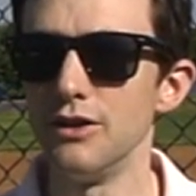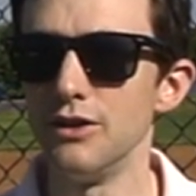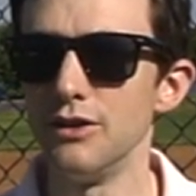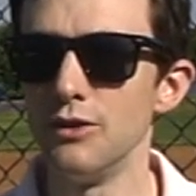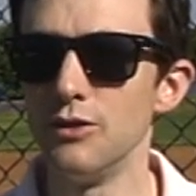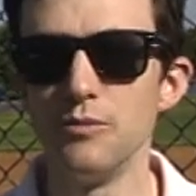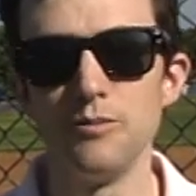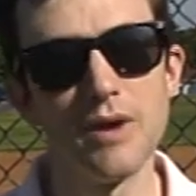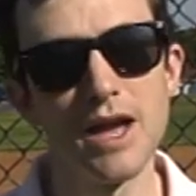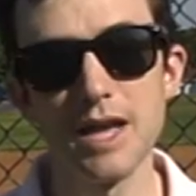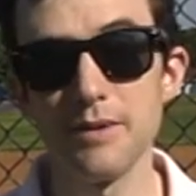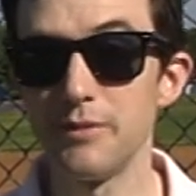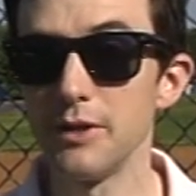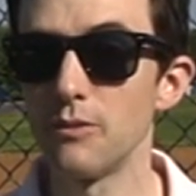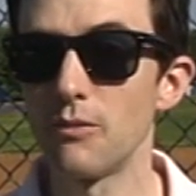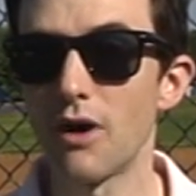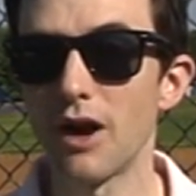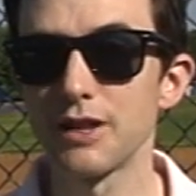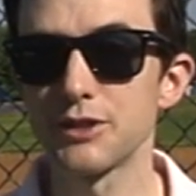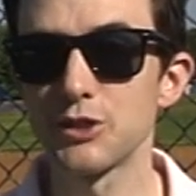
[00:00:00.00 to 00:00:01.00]
You may be
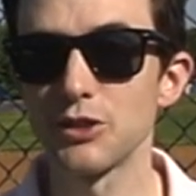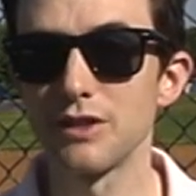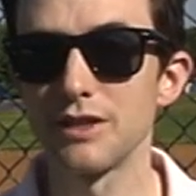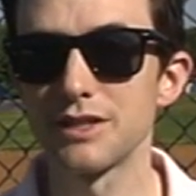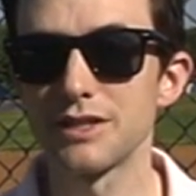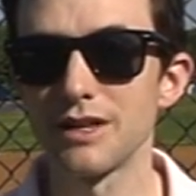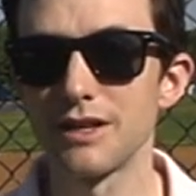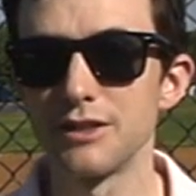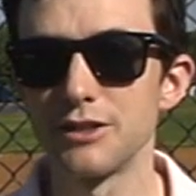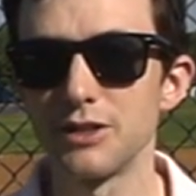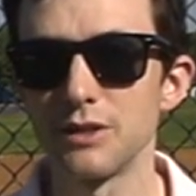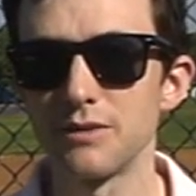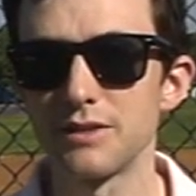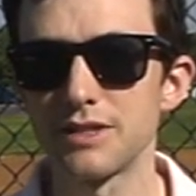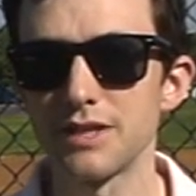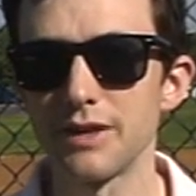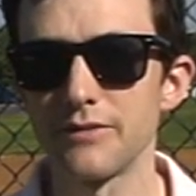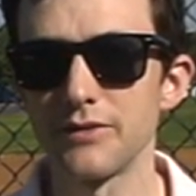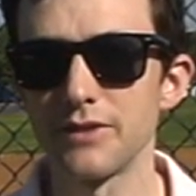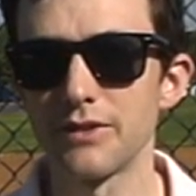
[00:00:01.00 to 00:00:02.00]
watching this on June
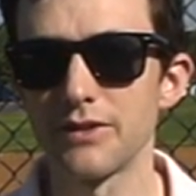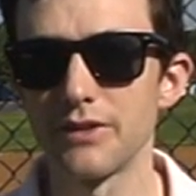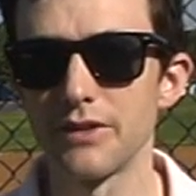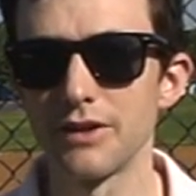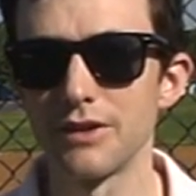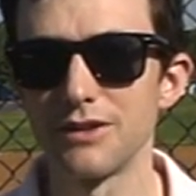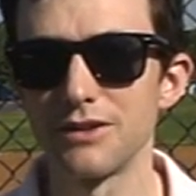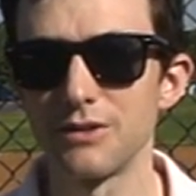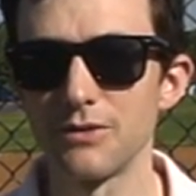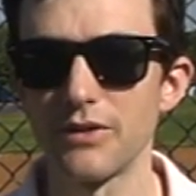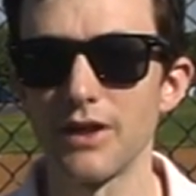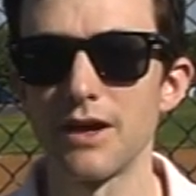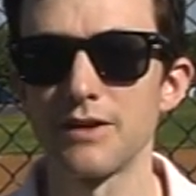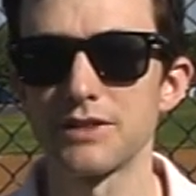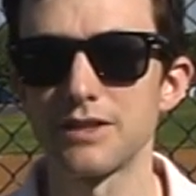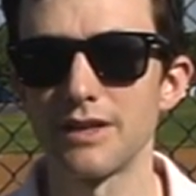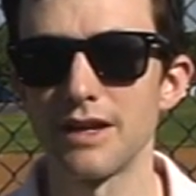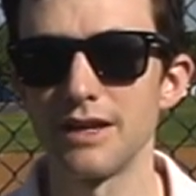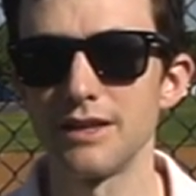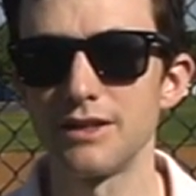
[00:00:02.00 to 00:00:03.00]
7th,
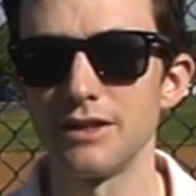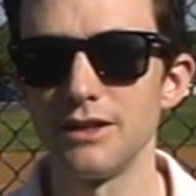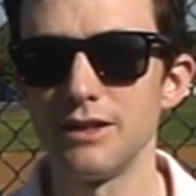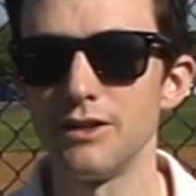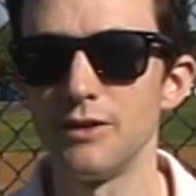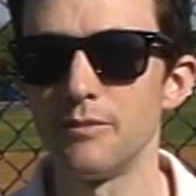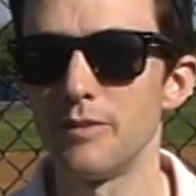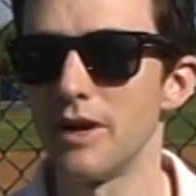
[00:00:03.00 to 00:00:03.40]
2019. You